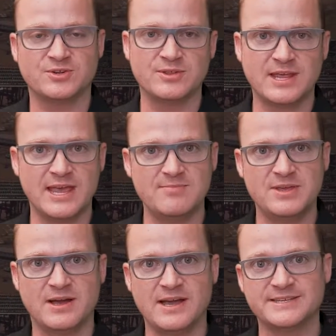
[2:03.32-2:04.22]
on the
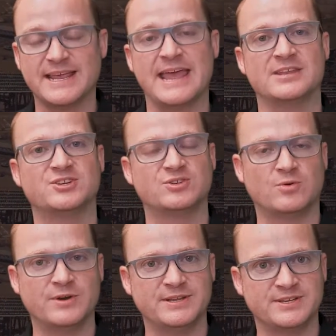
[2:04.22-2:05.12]
KPIs and
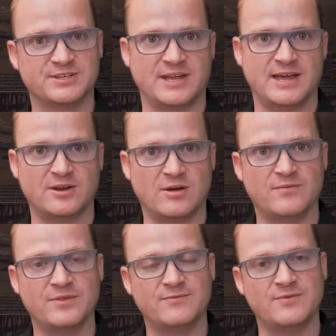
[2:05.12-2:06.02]
store it inside
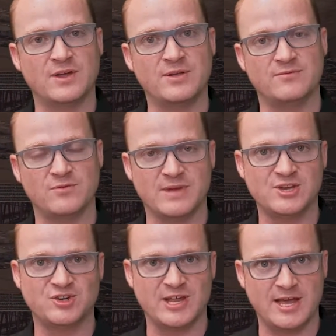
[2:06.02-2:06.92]
of the Flow
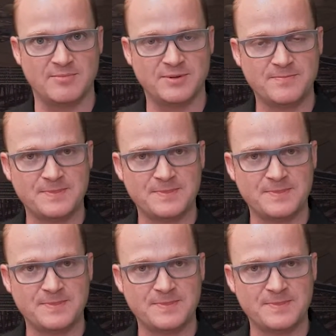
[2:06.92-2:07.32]
Information Hub.